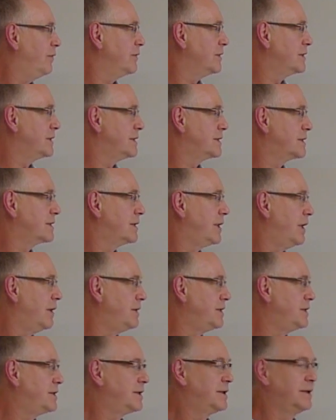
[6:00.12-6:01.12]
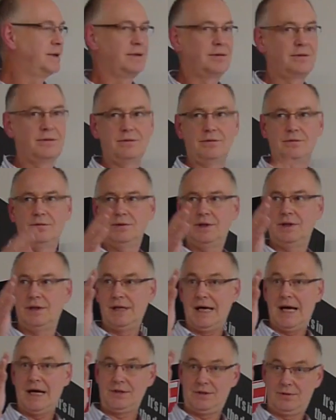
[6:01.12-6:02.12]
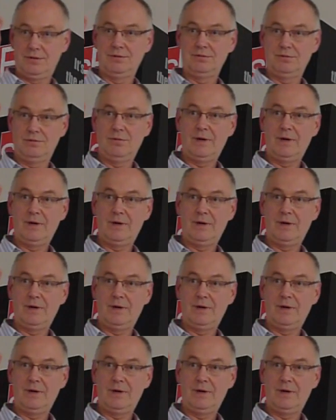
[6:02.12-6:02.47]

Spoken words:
which is coincident with the actual